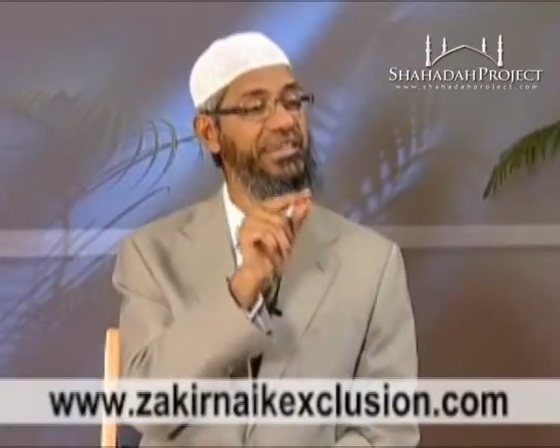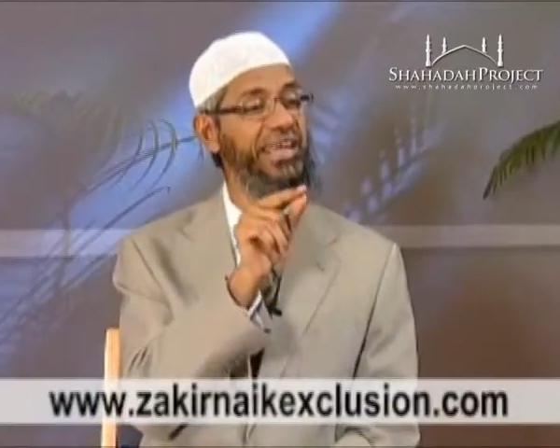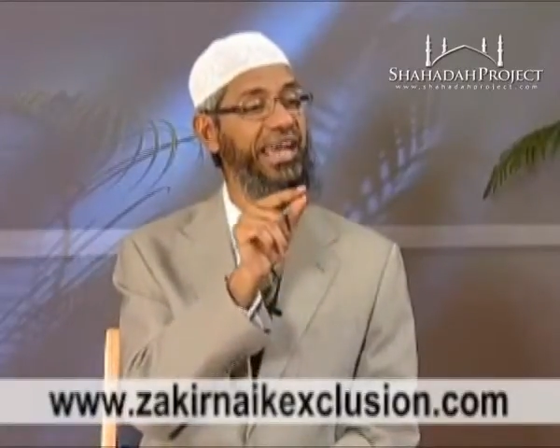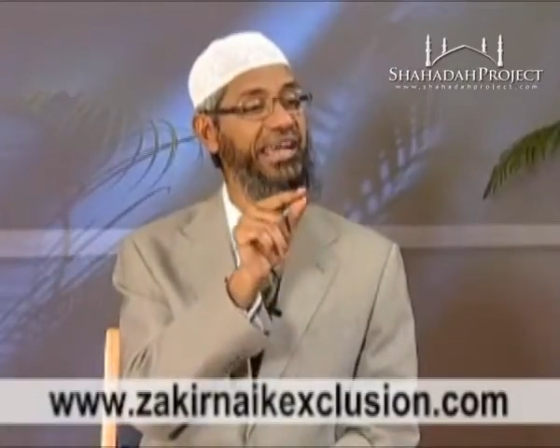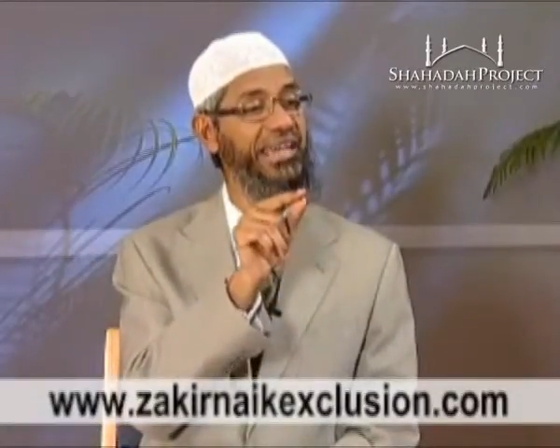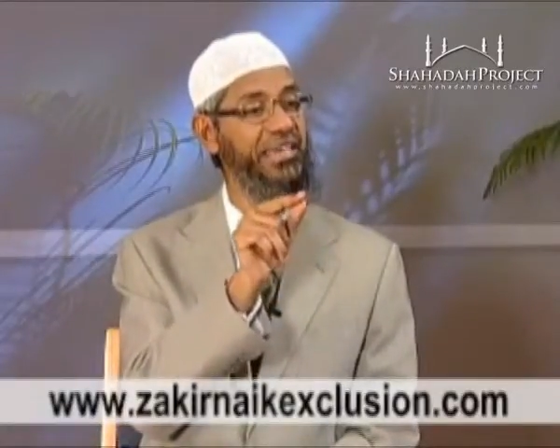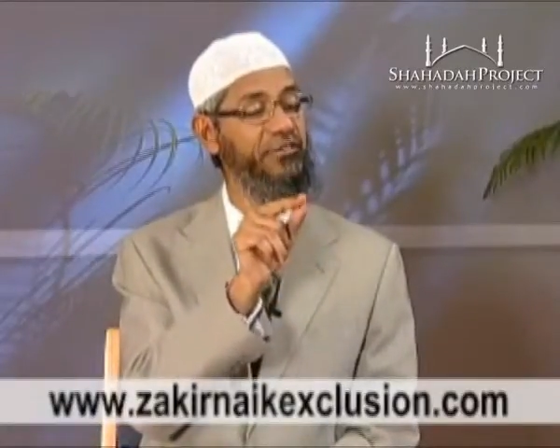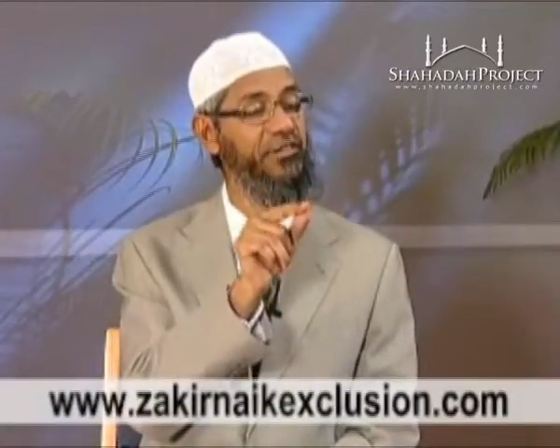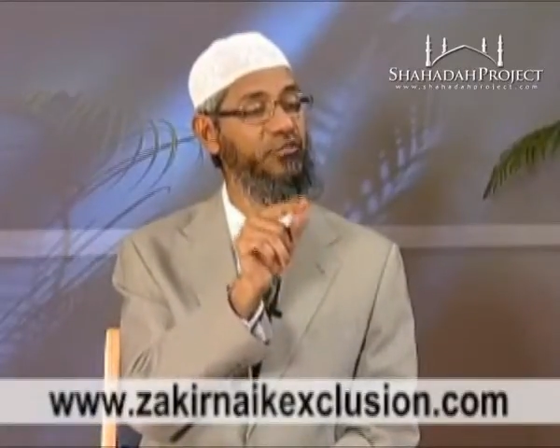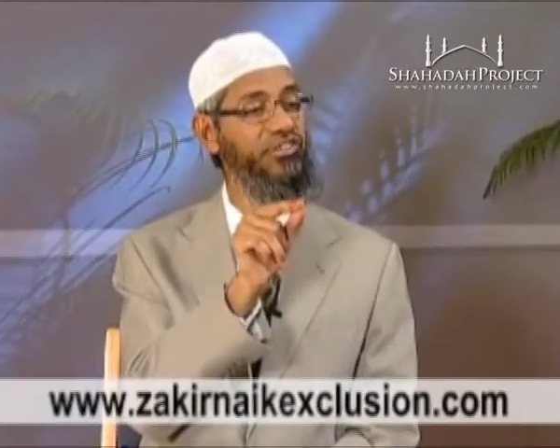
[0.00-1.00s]

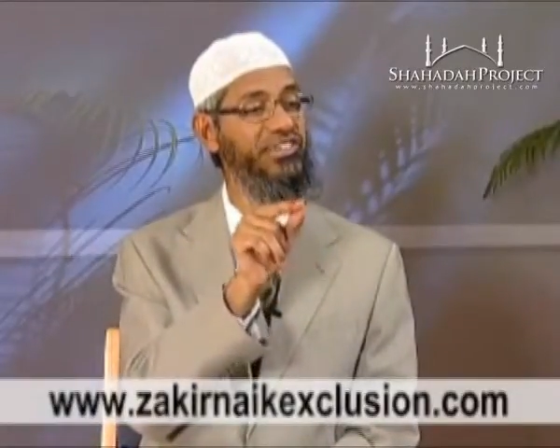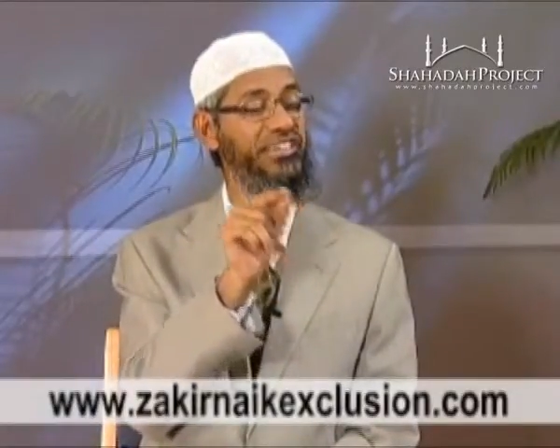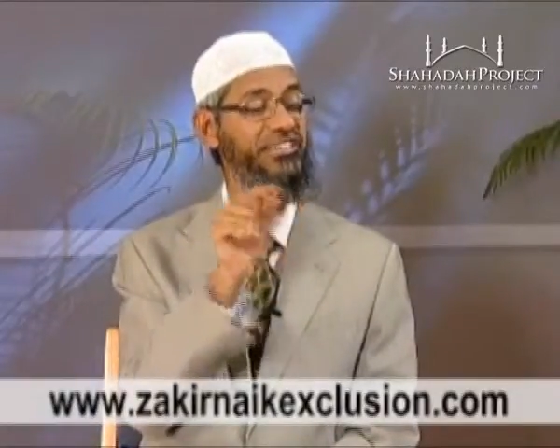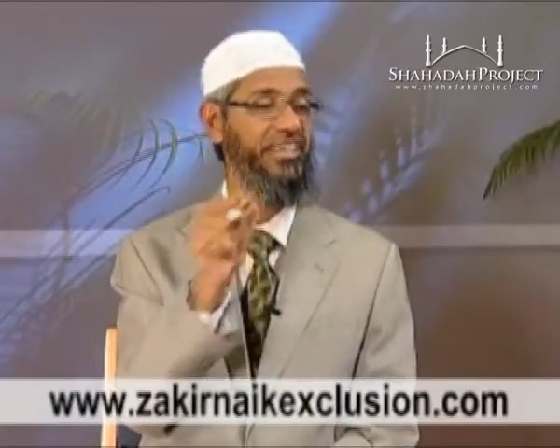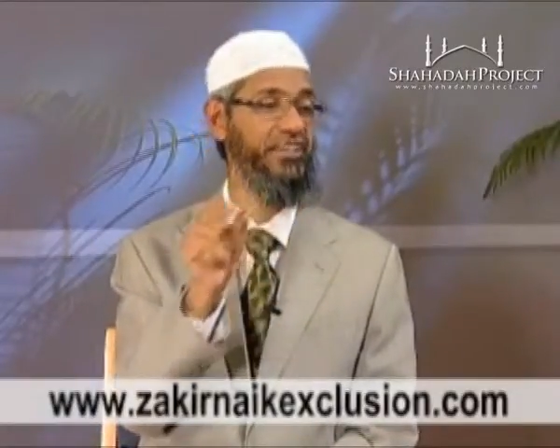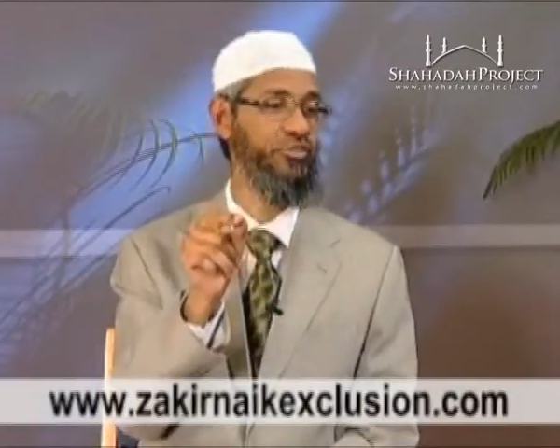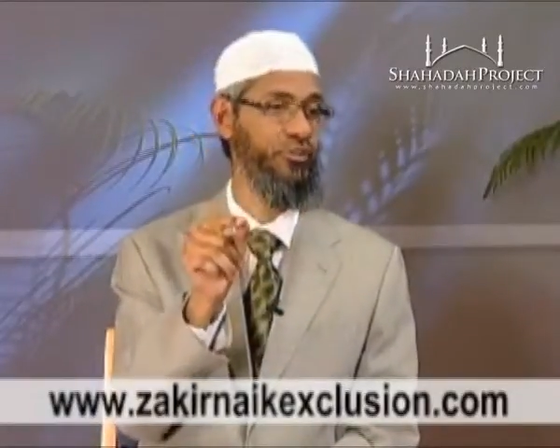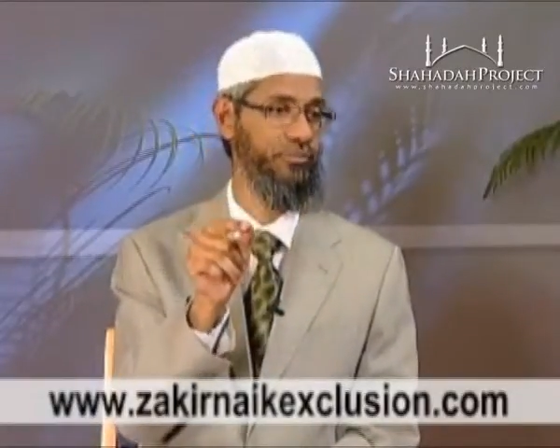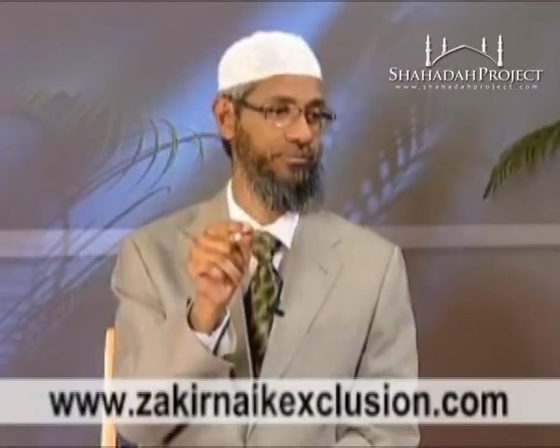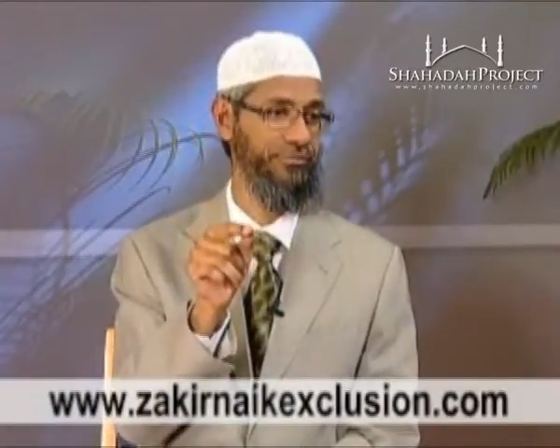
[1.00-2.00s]
9/11 was an inside
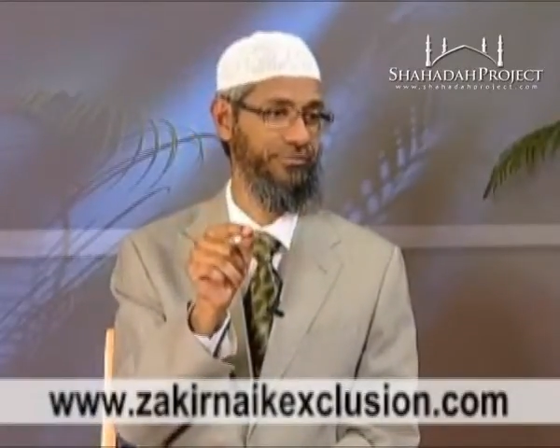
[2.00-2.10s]
job.